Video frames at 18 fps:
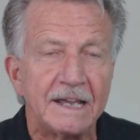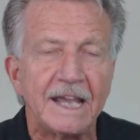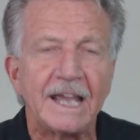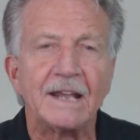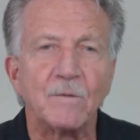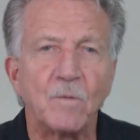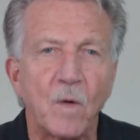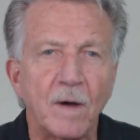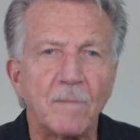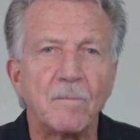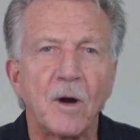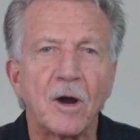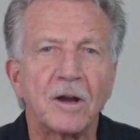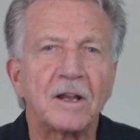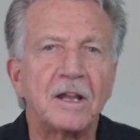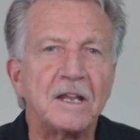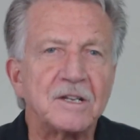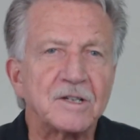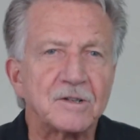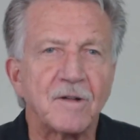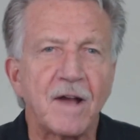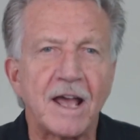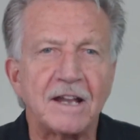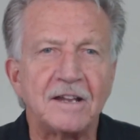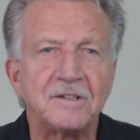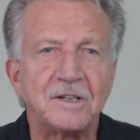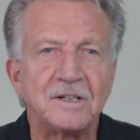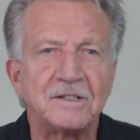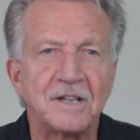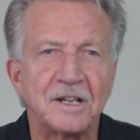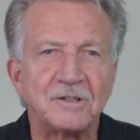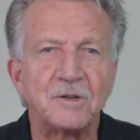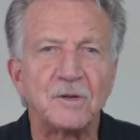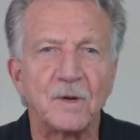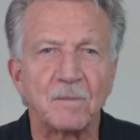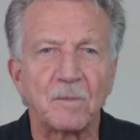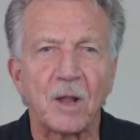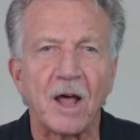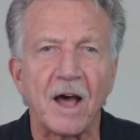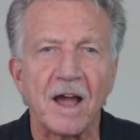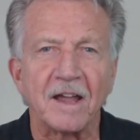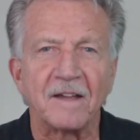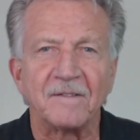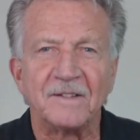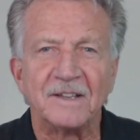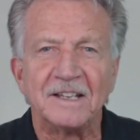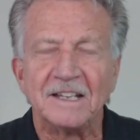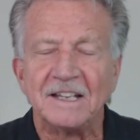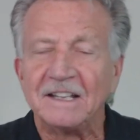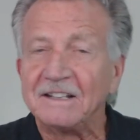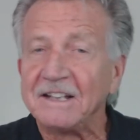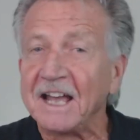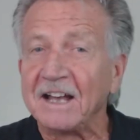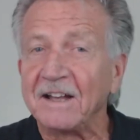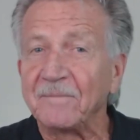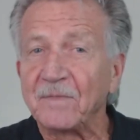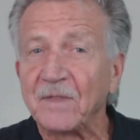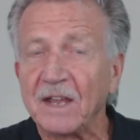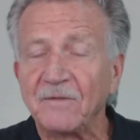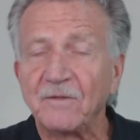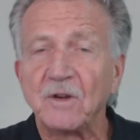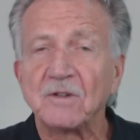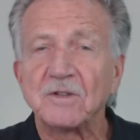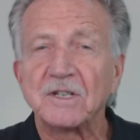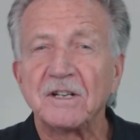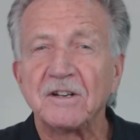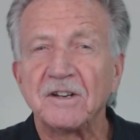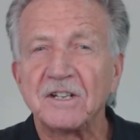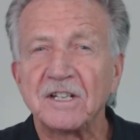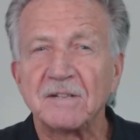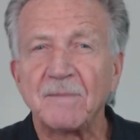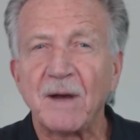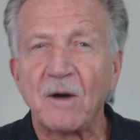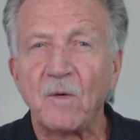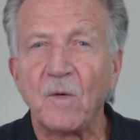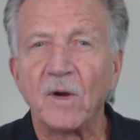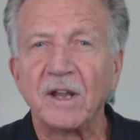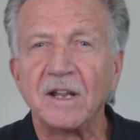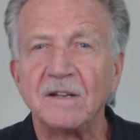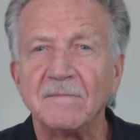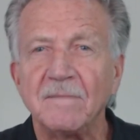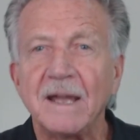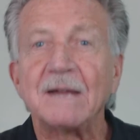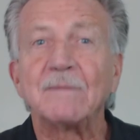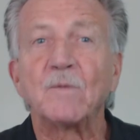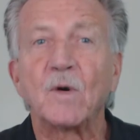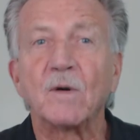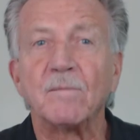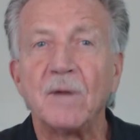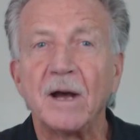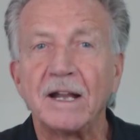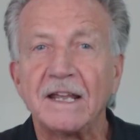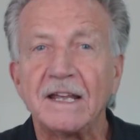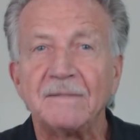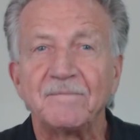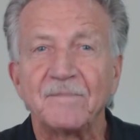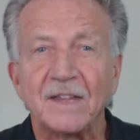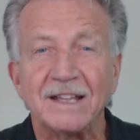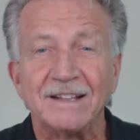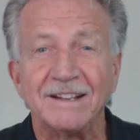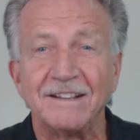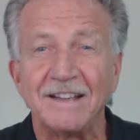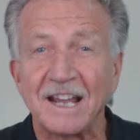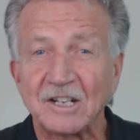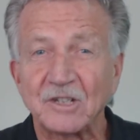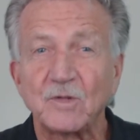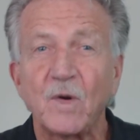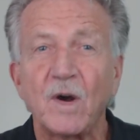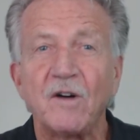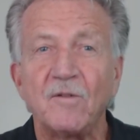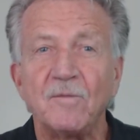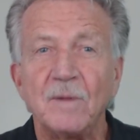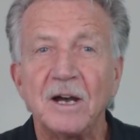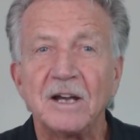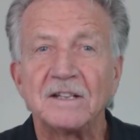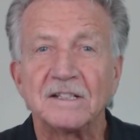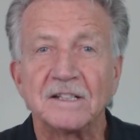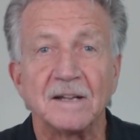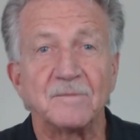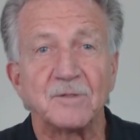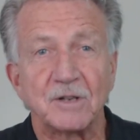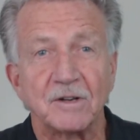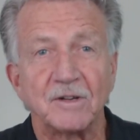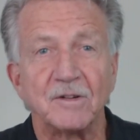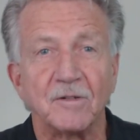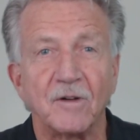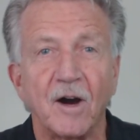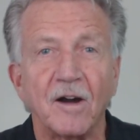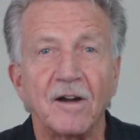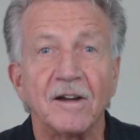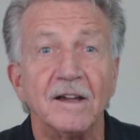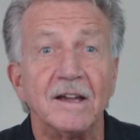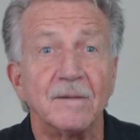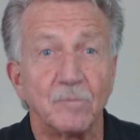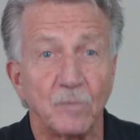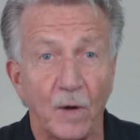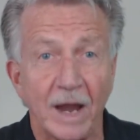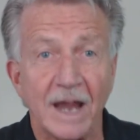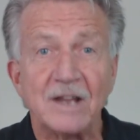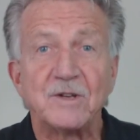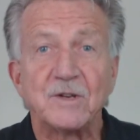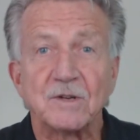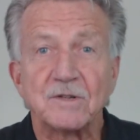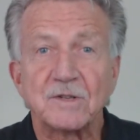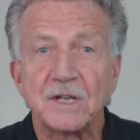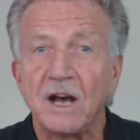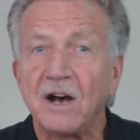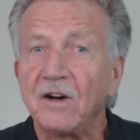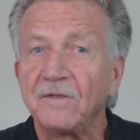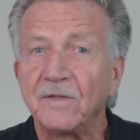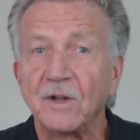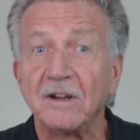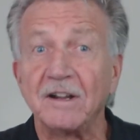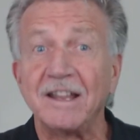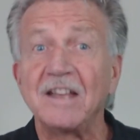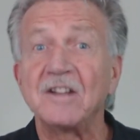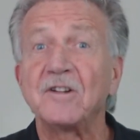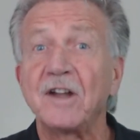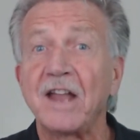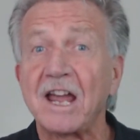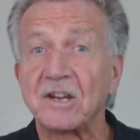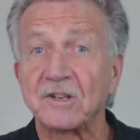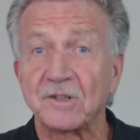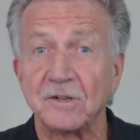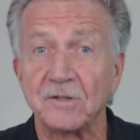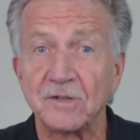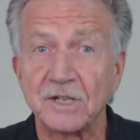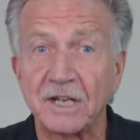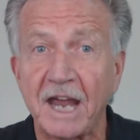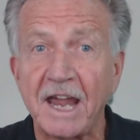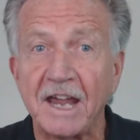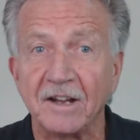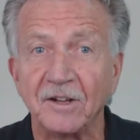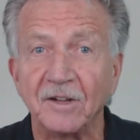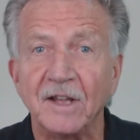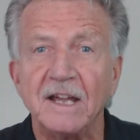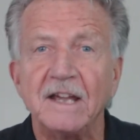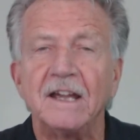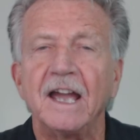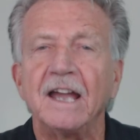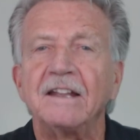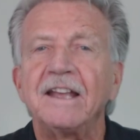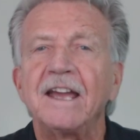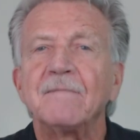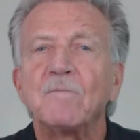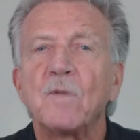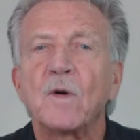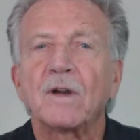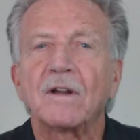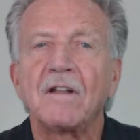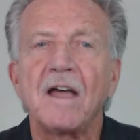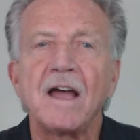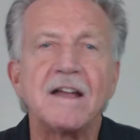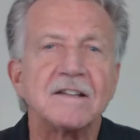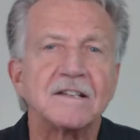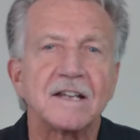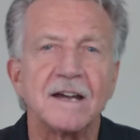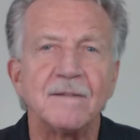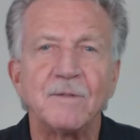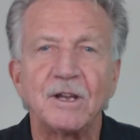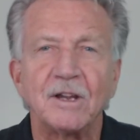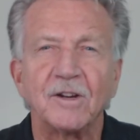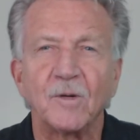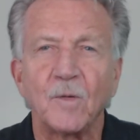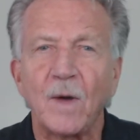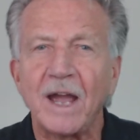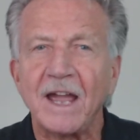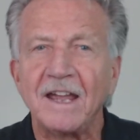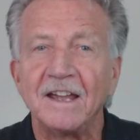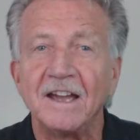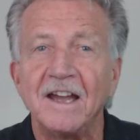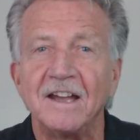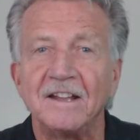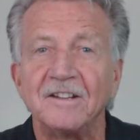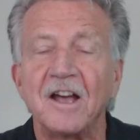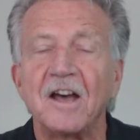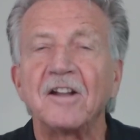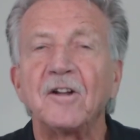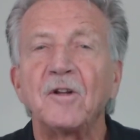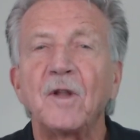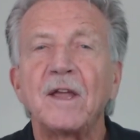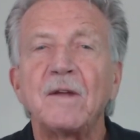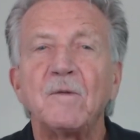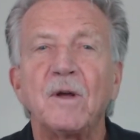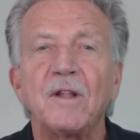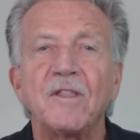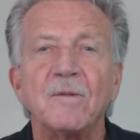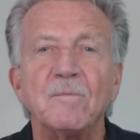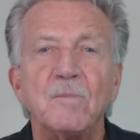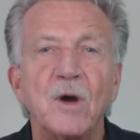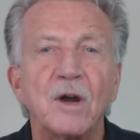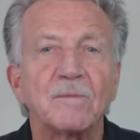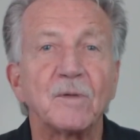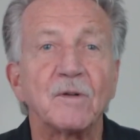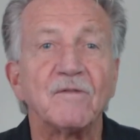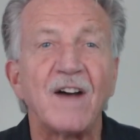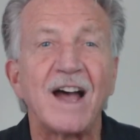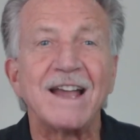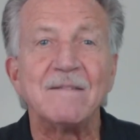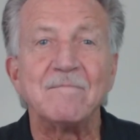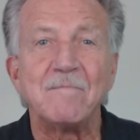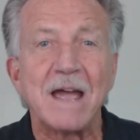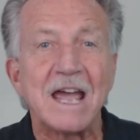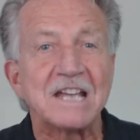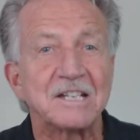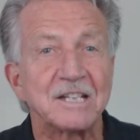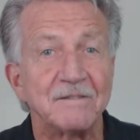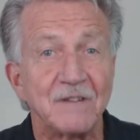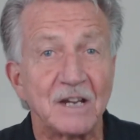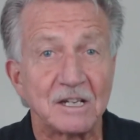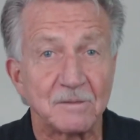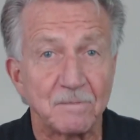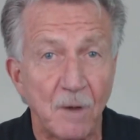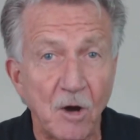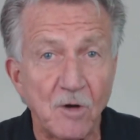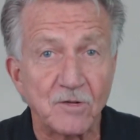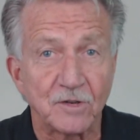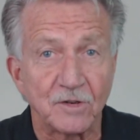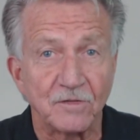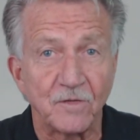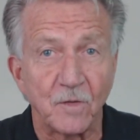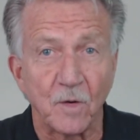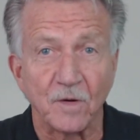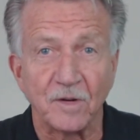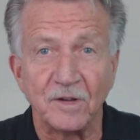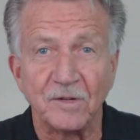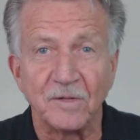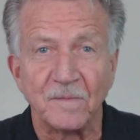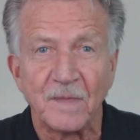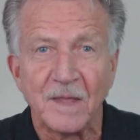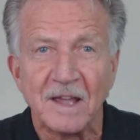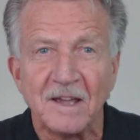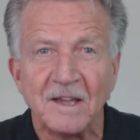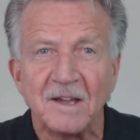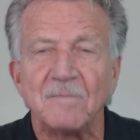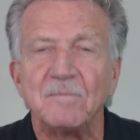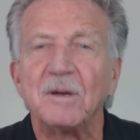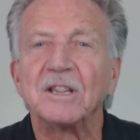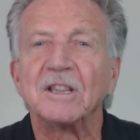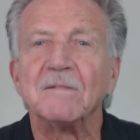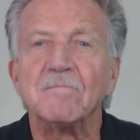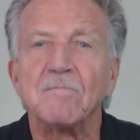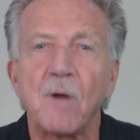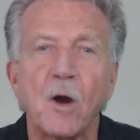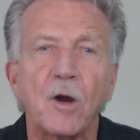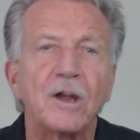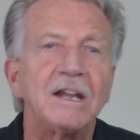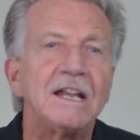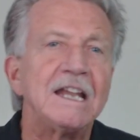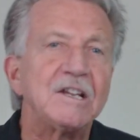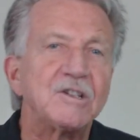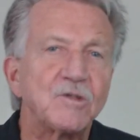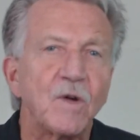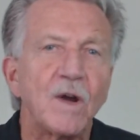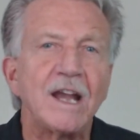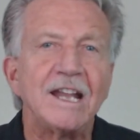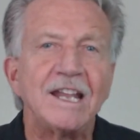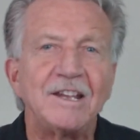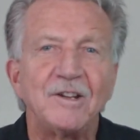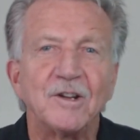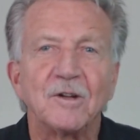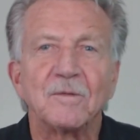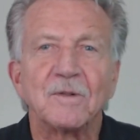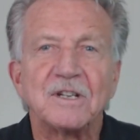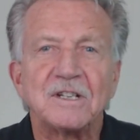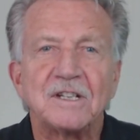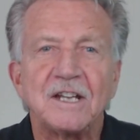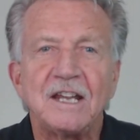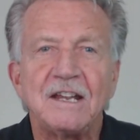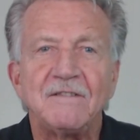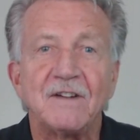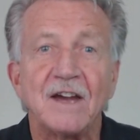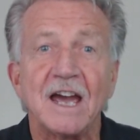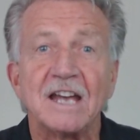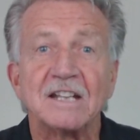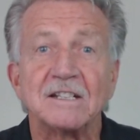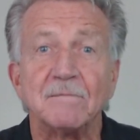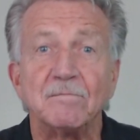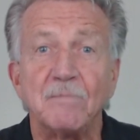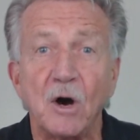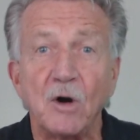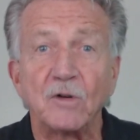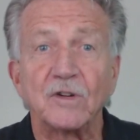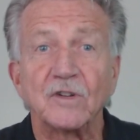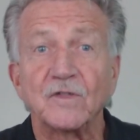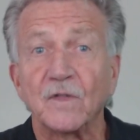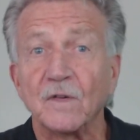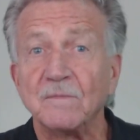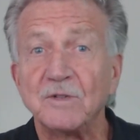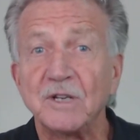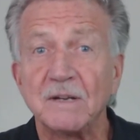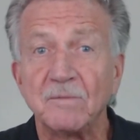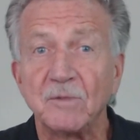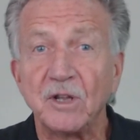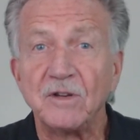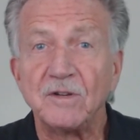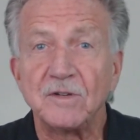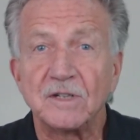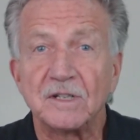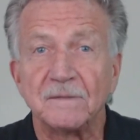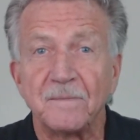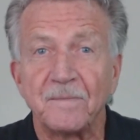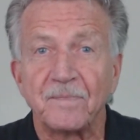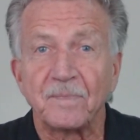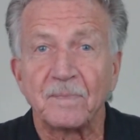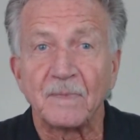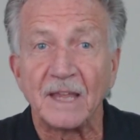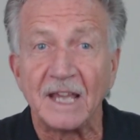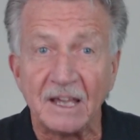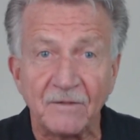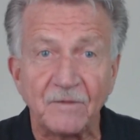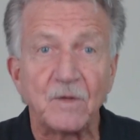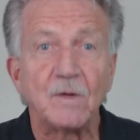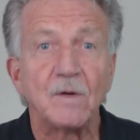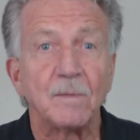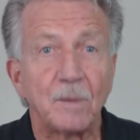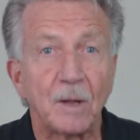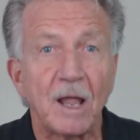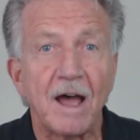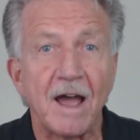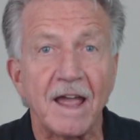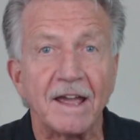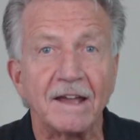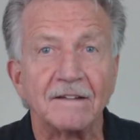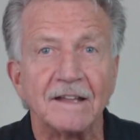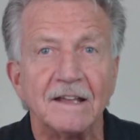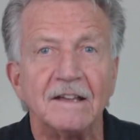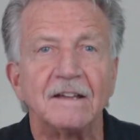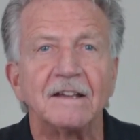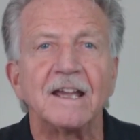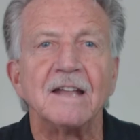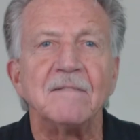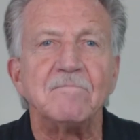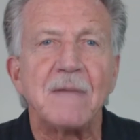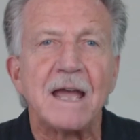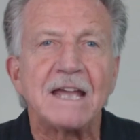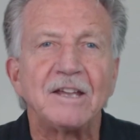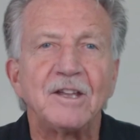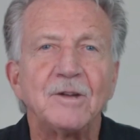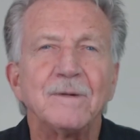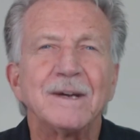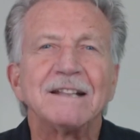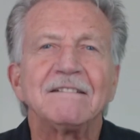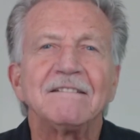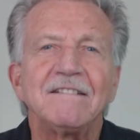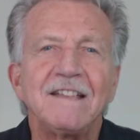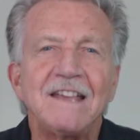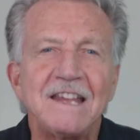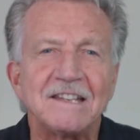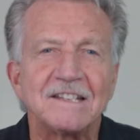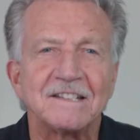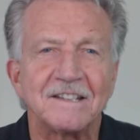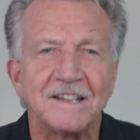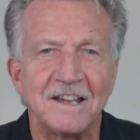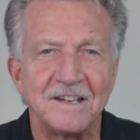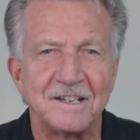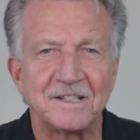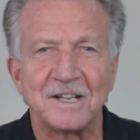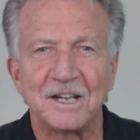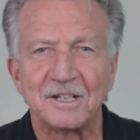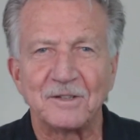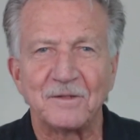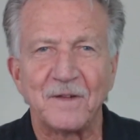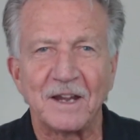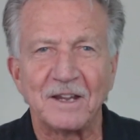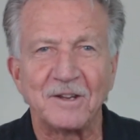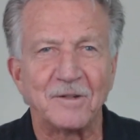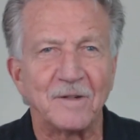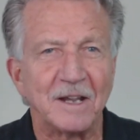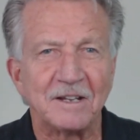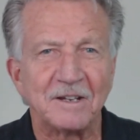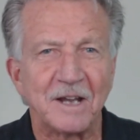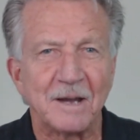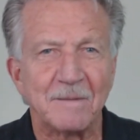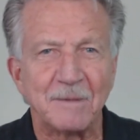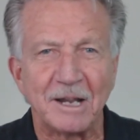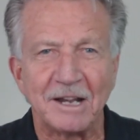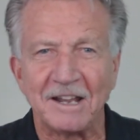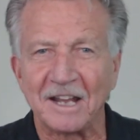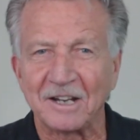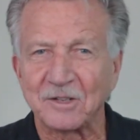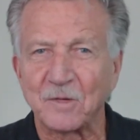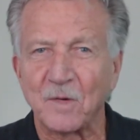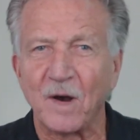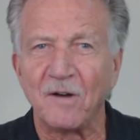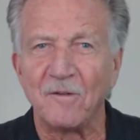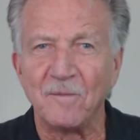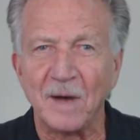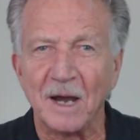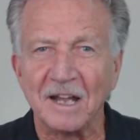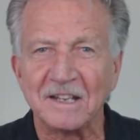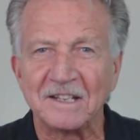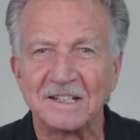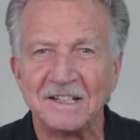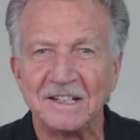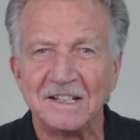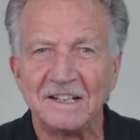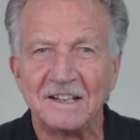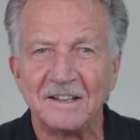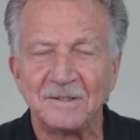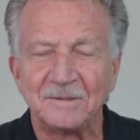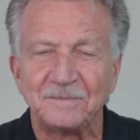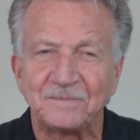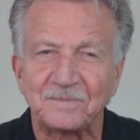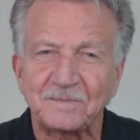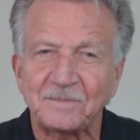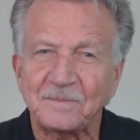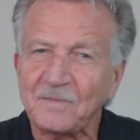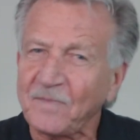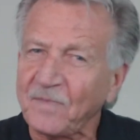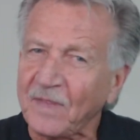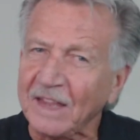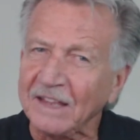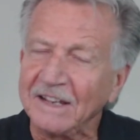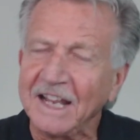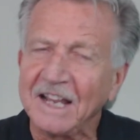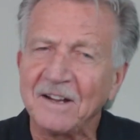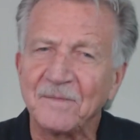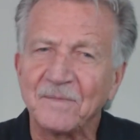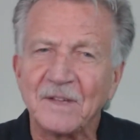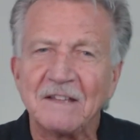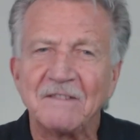and what marketing strategies that you apply. Now, if you're serious about wanting to make more money in the next 12 months, I'm sure you are, brand yourself on an international scale and get more clients coming your way, not only will the book provide massive exposure for you, but the marketing training you'll receive as a bonus from Jim Lutz, if you apply it, can make you at least a six-figure income in the next 12 months. Now,